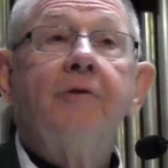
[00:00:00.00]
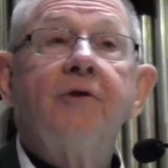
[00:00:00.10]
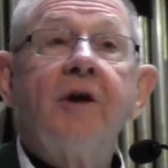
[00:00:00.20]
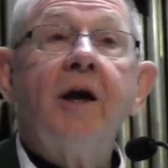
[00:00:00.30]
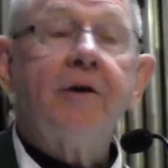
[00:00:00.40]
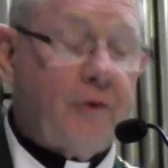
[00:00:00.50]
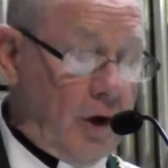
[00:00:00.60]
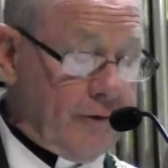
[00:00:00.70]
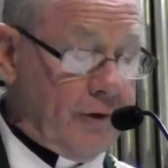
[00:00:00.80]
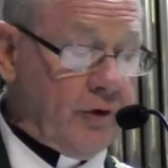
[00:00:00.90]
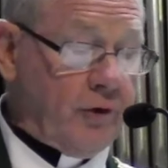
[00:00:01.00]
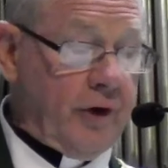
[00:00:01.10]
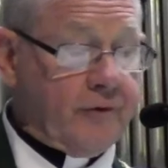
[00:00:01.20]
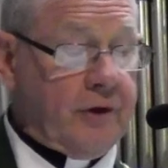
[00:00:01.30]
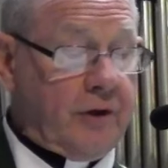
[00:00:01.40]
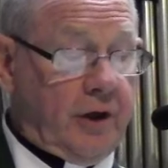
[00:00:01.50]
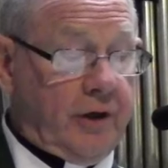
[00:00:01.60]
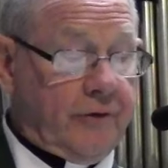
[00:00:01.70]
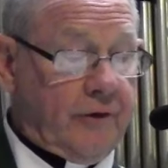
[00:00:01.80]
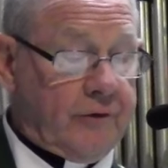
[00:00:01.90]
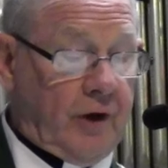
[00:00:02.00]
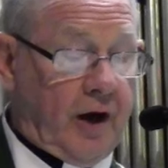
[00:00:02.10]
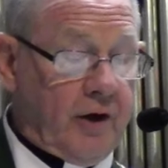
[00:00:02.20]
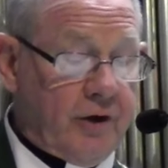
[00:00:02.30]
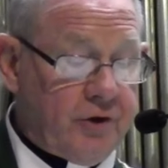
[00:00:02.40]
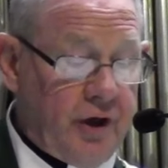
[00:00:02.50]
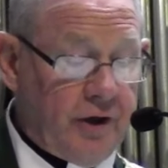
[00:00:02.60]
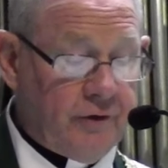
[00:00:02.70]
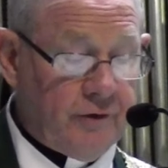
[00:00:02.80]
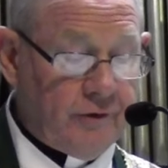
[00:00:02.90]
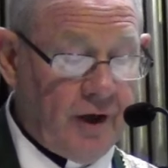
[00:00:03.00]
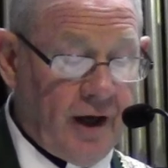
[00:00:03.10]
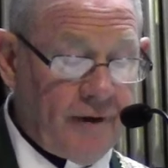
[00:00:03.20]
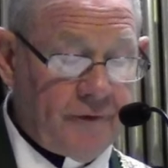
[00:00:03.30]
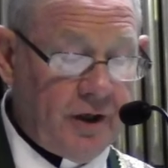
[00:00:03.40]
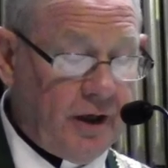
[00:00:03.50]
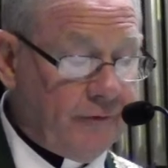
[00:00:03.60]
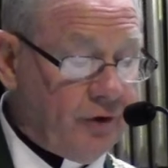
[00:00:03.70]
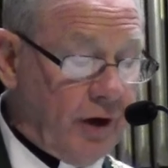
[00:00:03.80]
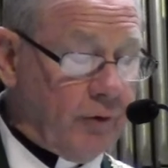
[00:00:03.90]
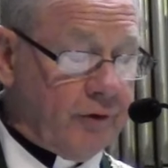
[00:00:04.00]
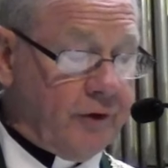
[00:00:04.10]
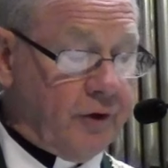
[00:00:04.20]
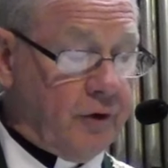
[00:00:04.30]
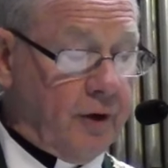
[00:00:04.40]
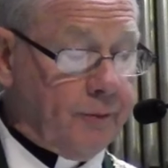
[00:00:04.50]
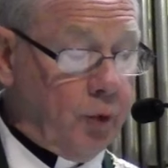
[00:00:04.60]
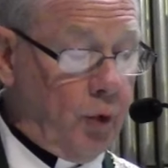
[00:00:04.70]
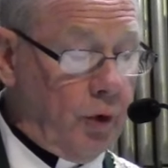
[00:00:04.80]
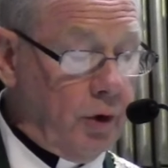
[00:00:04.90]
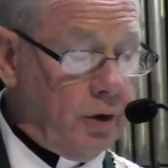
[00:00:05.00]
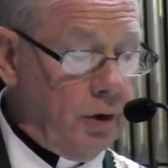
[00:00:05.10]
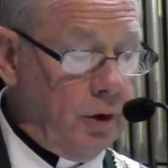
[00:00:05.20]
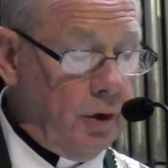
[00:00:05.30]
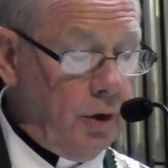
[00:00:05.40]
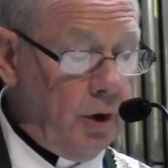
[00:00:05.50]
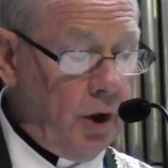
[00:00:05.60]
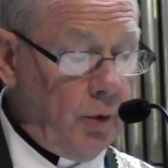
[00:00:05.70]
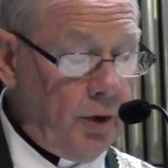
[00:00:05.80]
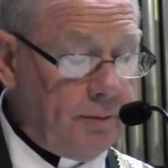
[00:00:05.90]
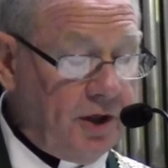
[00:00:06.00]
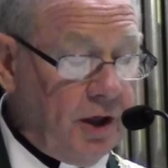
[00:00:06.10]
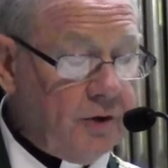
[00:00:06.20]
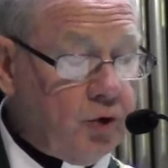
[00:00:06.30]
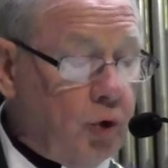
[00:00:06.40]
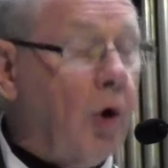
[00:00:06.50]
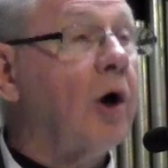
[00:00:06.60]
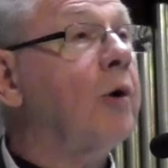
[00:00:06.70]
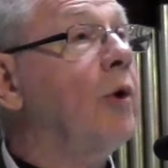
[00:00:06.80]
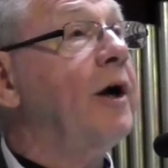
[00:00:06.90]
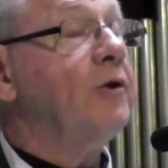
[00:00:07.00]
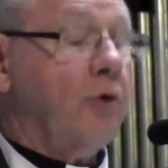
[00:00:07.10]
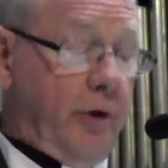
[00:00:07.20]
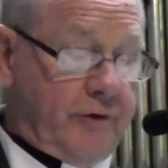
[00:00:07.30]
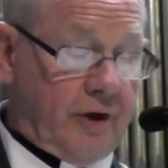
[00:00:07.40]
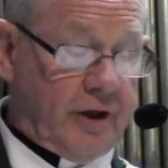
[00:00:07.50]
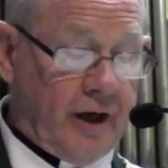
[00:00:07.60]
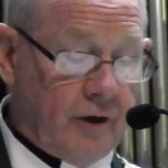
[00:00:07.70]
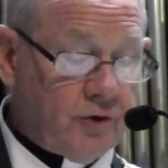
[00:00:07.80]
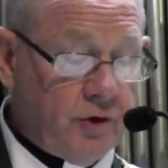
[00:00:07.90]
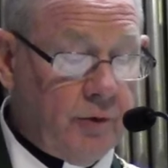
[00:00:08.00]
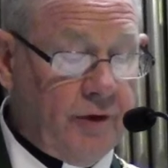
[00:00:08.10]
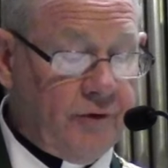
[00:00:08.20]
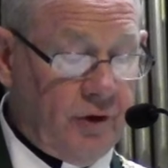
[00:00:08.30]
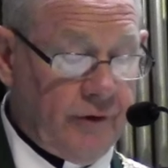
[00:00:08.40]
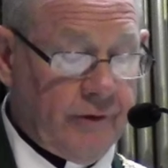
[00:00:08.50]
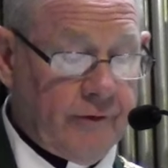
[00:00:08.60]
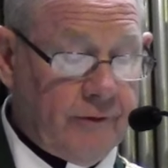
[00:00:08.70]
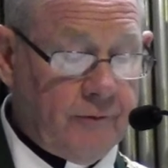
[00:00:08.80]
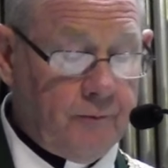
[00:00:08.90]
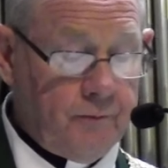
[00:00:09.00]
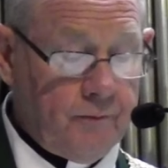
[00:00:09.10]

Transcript: Zacchaeus also trusted that his desire to change his life and to give generously to the poor would be a doorway to his encounter with Jesus.